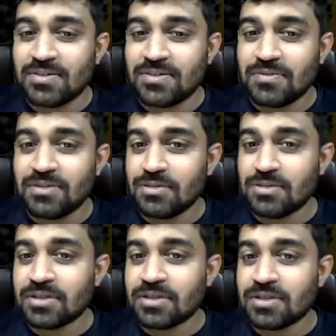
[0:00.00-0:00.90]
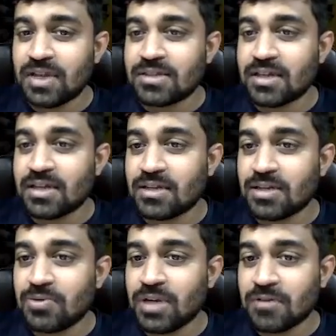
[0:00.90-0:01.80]
which looks like it's kicking the
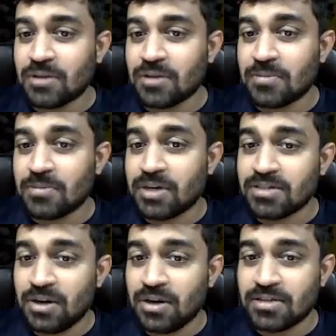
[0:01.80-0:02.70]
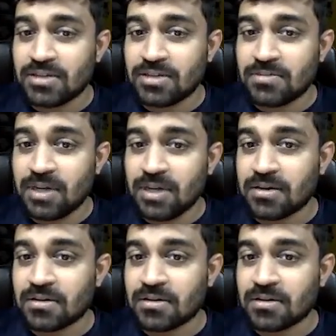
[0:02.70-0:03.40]
queen away, but it's not. It's a blunder.